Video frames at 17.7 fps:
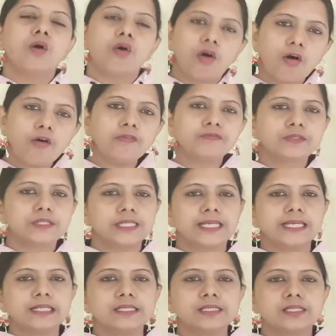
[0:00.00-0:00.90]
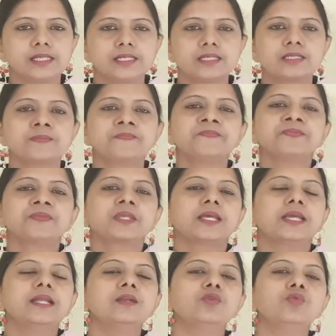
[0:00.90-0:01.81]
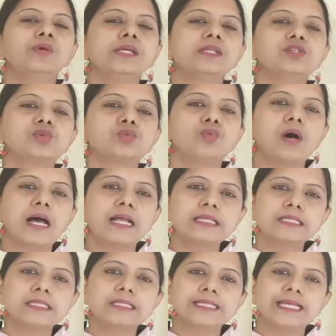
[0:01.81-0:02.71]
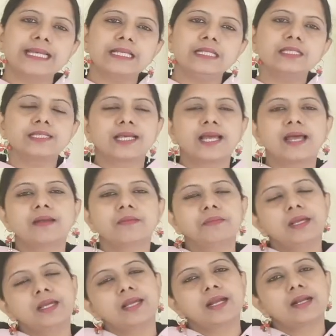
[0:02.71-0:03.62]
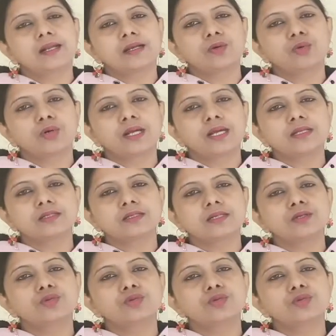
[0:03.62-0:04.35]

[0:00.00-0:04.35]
of changes in which one change can be categorized